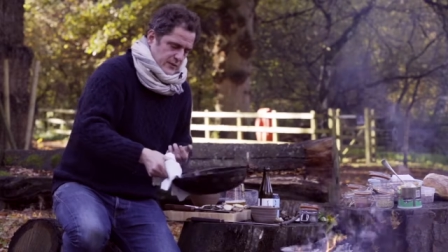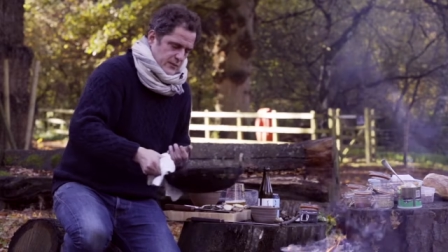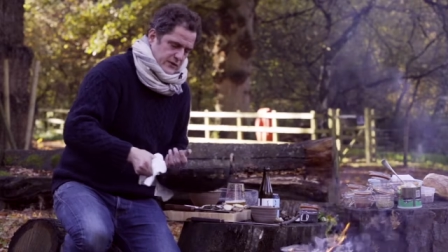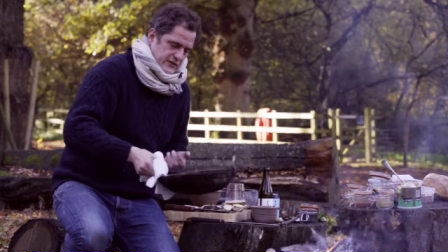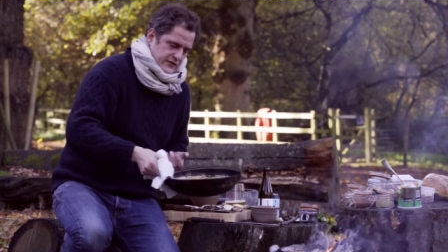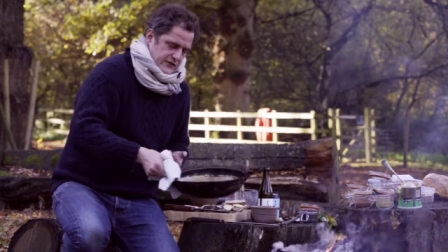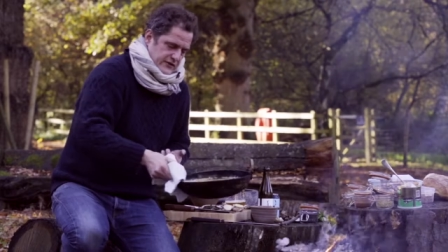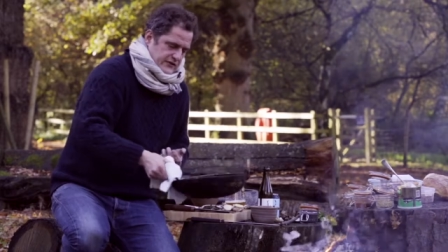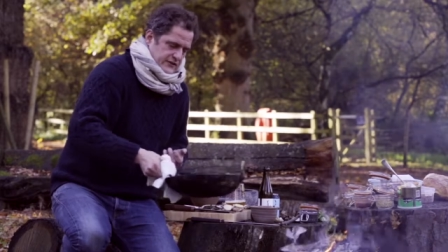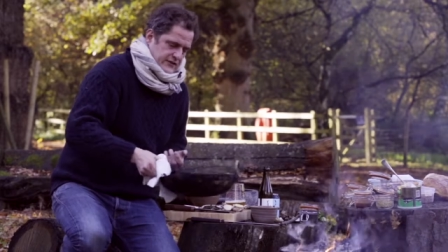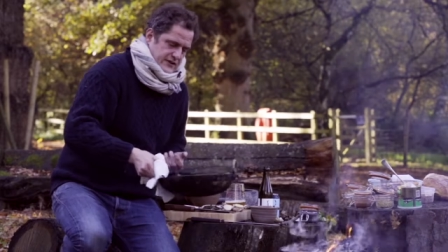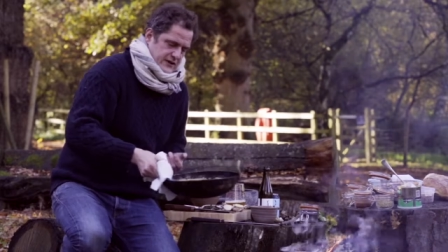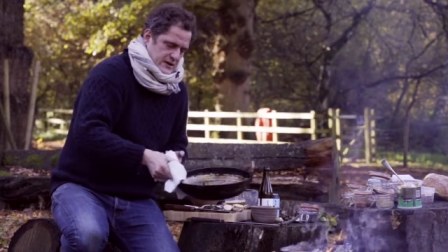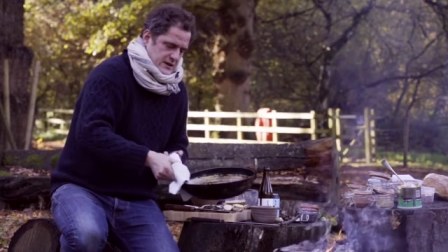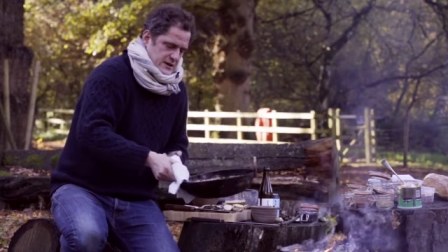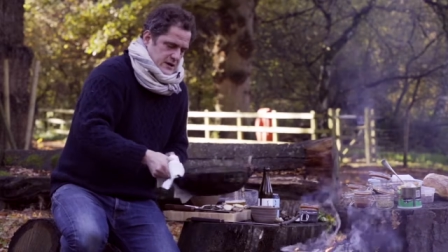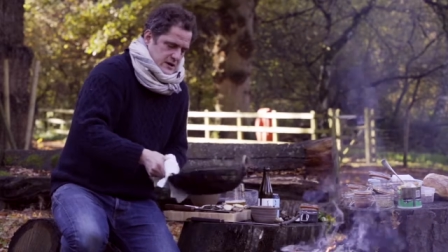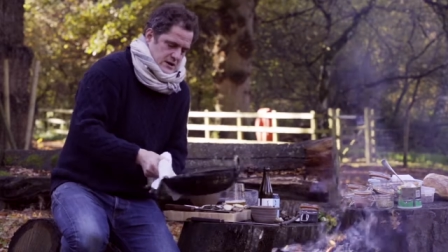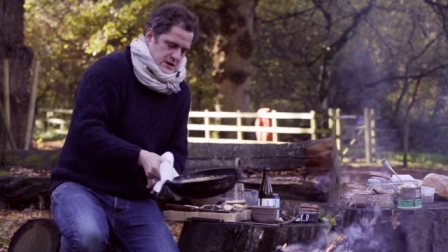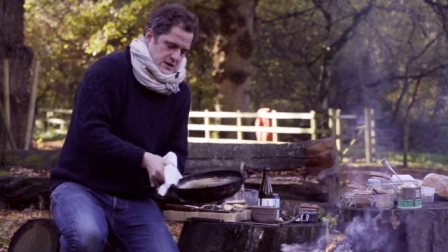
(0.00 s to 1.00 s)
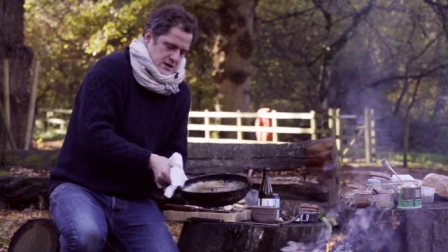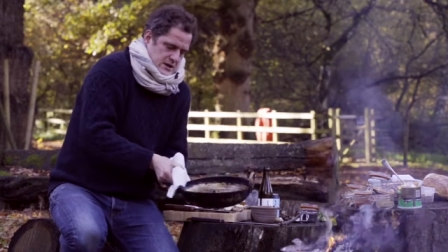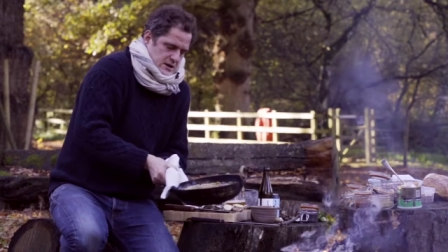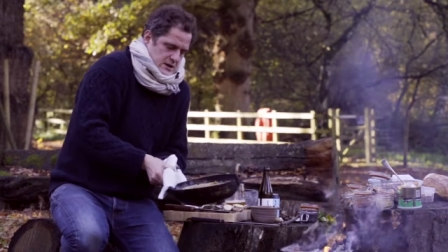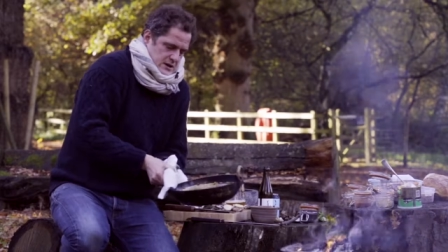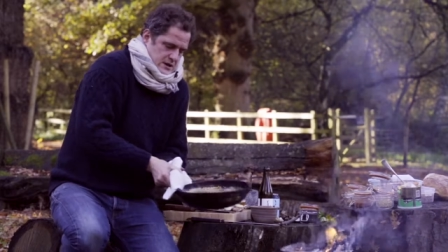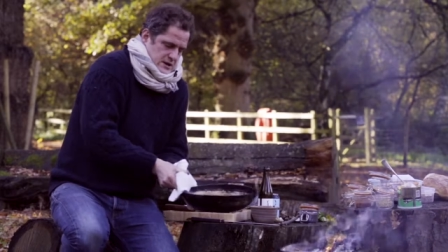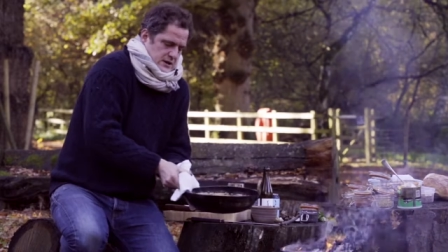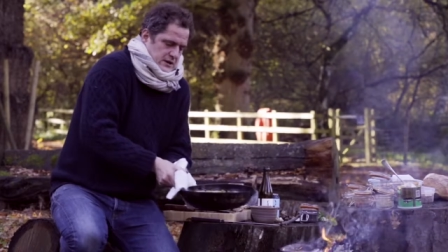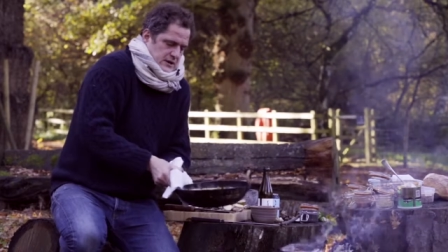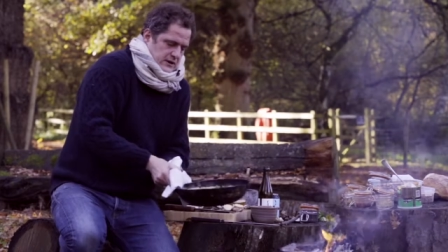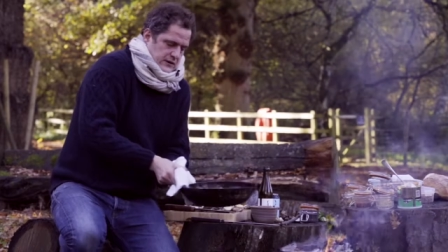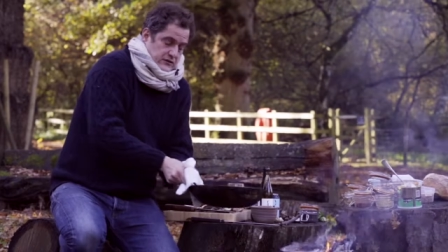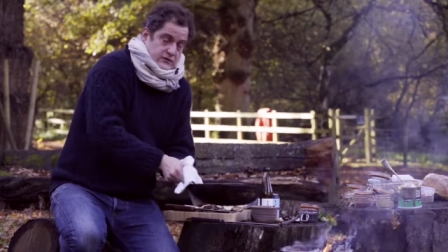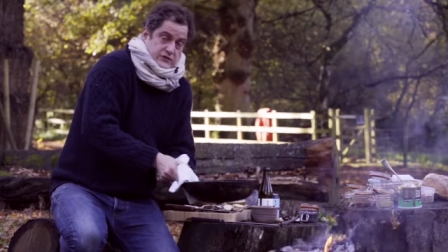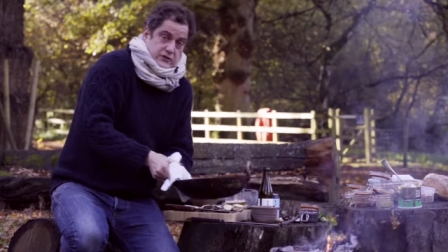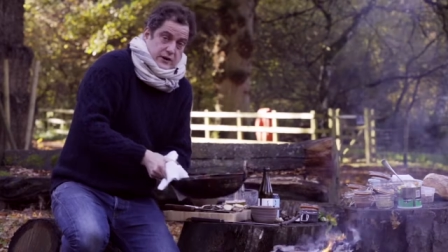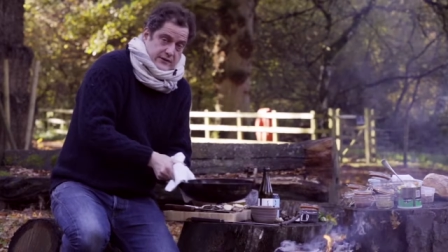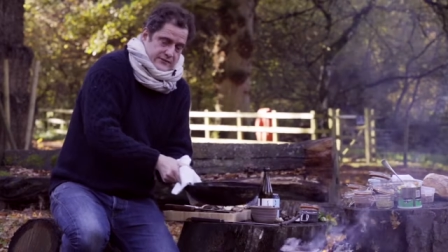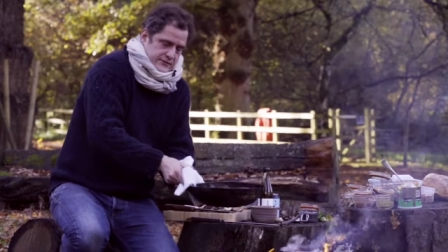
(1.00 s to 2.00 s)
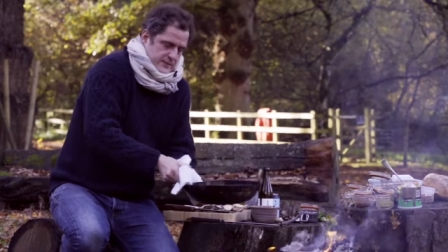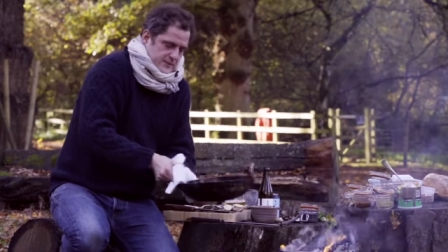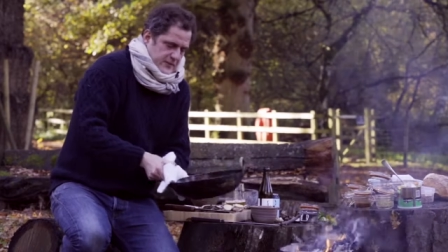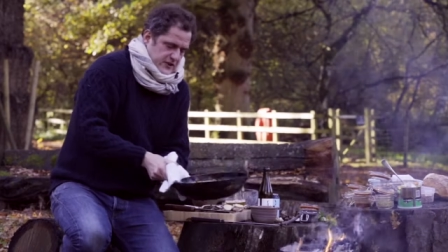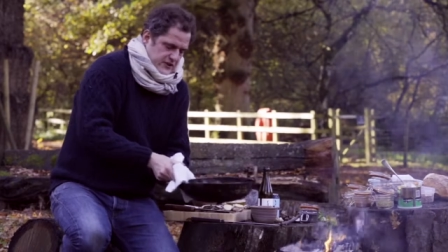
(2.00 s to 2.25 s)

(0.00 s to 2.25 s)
were just straight from